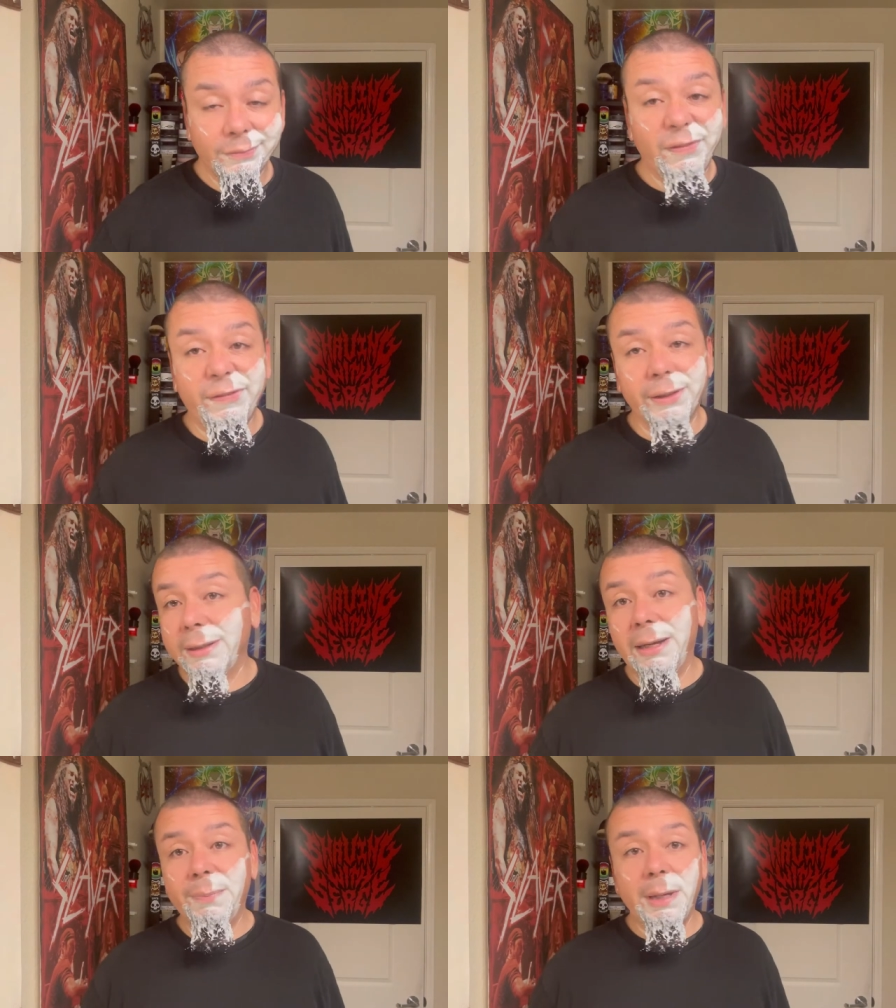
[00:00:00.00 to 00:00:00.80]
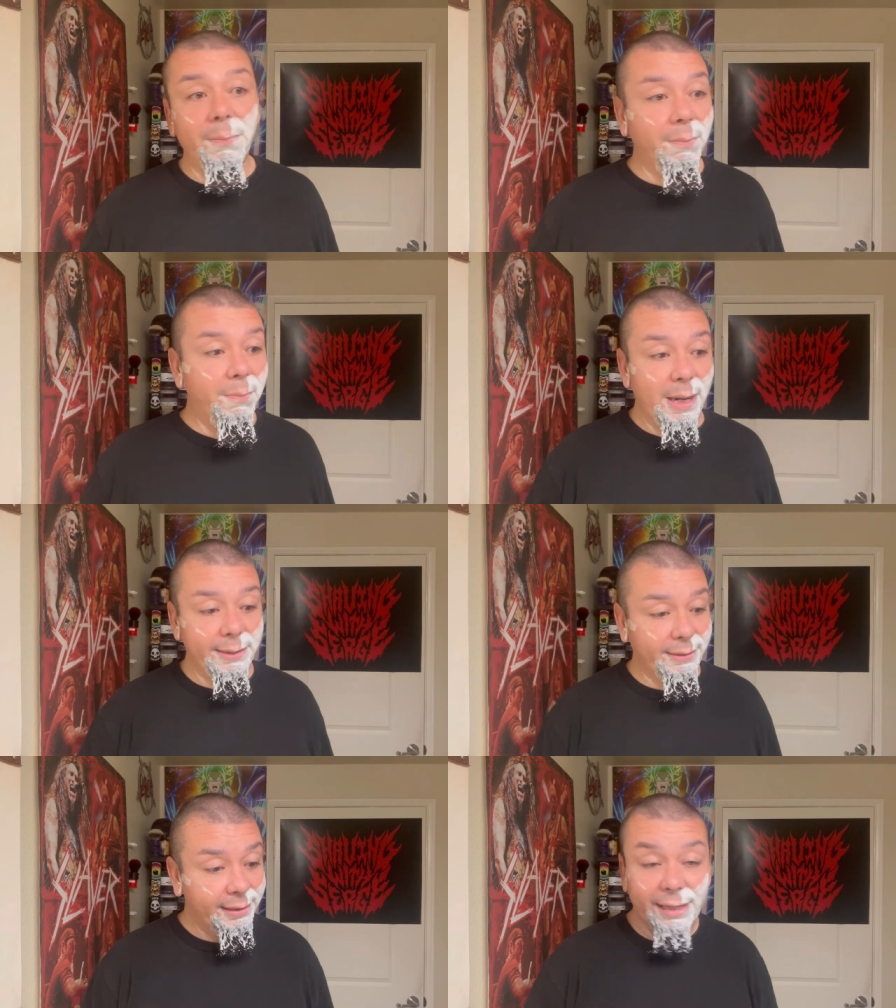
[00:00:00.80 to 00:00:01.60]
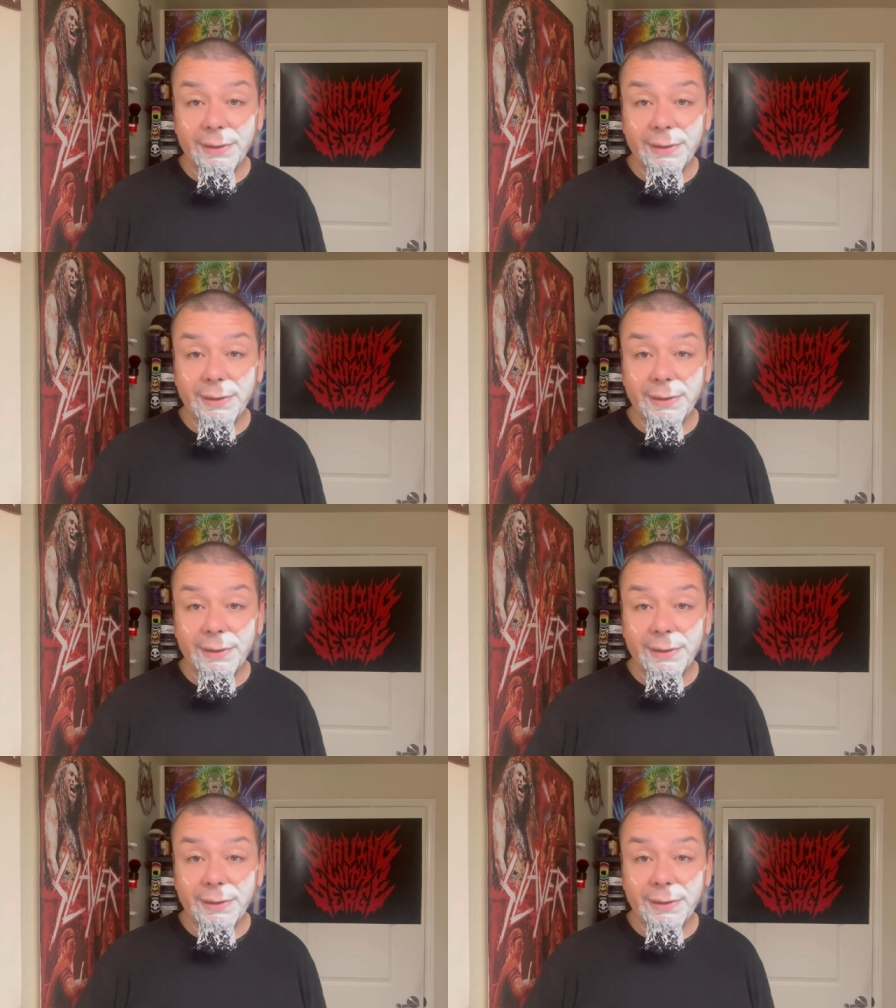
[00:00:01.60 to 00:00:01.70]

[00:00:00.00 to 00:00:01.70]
fill up monthly,